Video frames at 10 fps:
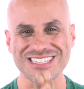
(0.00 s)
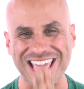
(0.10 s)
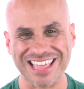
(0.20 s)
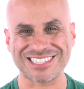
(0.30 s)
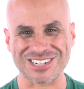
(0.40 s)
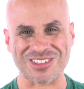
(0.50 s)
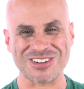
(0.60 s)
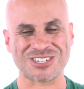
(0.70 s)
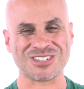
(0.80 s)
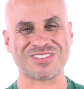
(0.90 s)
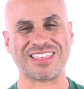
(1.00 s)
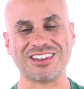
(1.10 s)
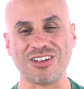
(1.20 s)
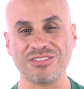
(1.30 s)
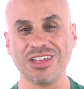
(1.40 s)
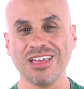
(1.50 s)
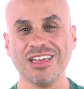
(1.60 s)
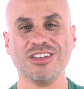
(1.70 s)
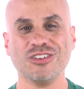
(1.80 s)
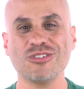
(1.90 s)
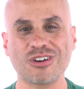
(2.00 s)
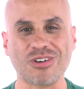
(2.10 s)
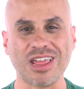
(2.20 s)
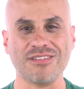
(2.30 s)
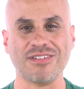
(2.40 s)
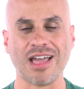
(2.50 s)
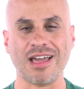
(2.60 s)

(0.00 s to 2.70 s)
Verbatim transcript: Today is another edition of Get the Love You Crave,